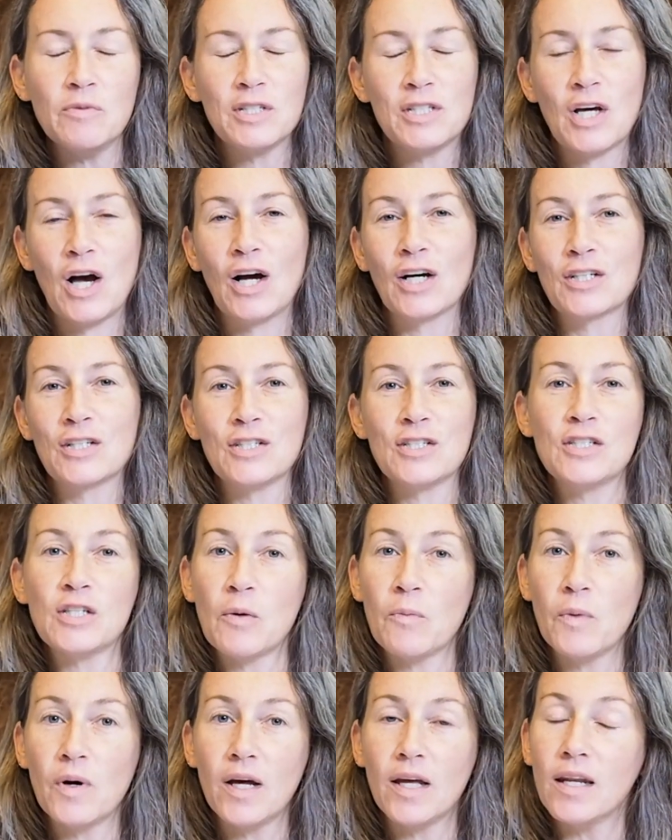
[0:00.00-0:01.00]
we talked to
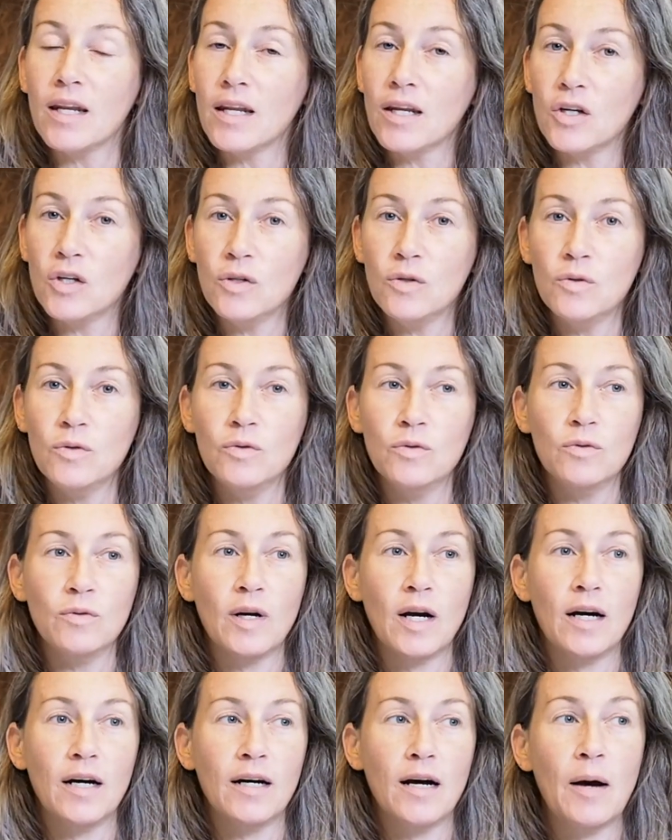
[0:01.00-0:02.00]
someone who
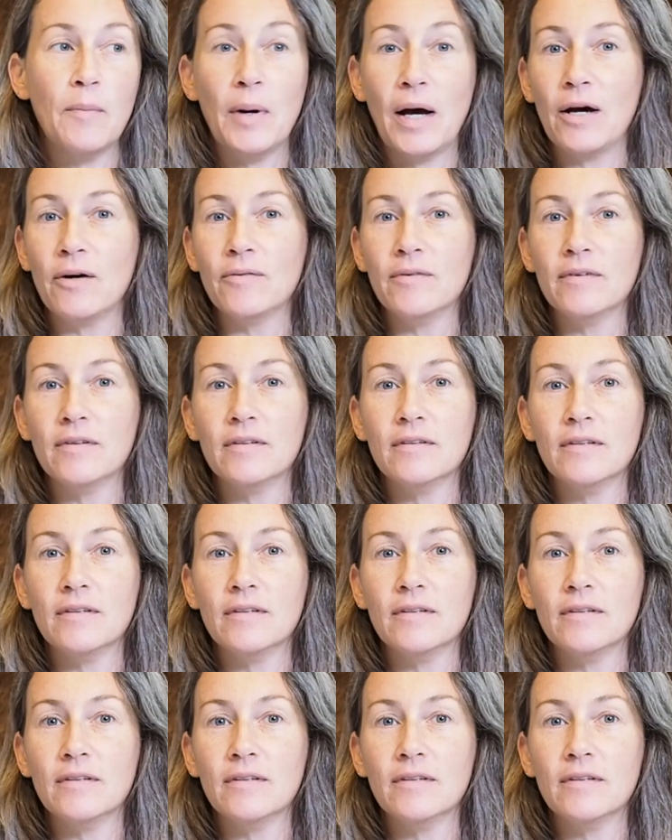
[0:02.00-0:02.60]
uh, about